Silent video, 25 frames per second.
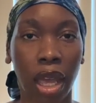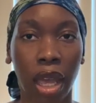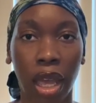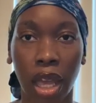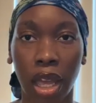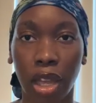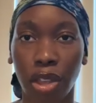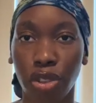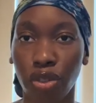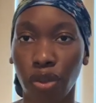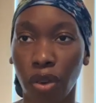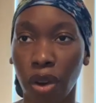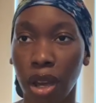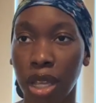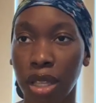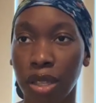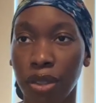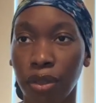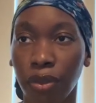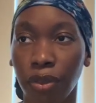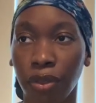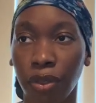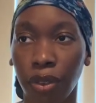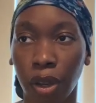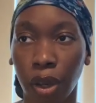and trying to
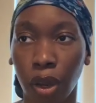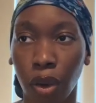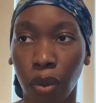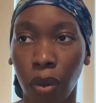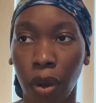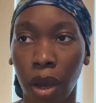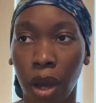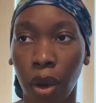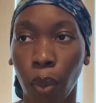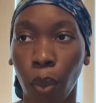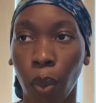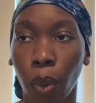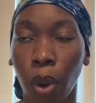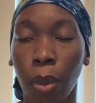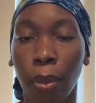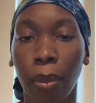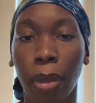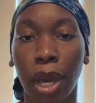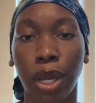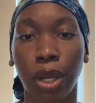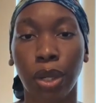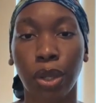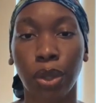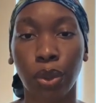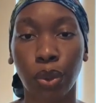figure out what
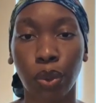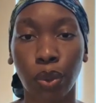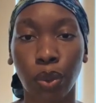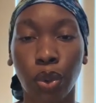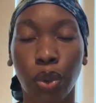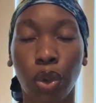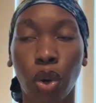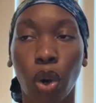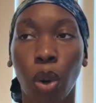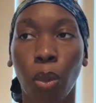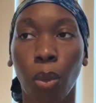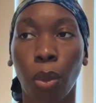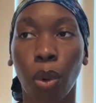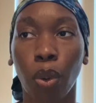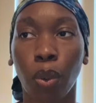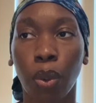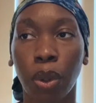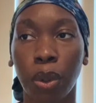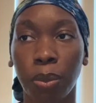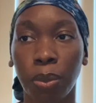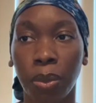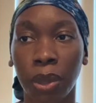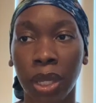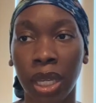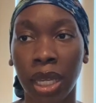my new normal
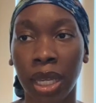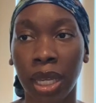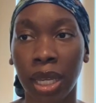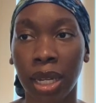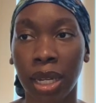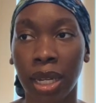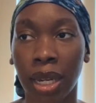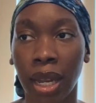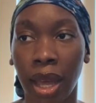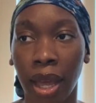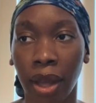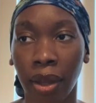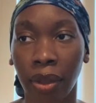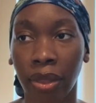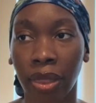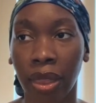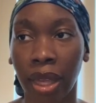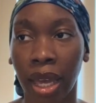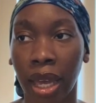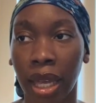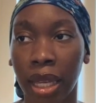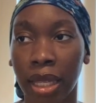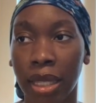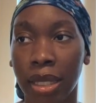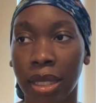would be now
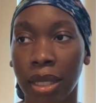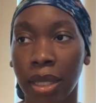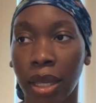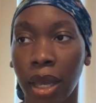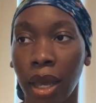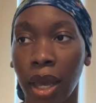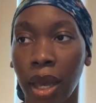that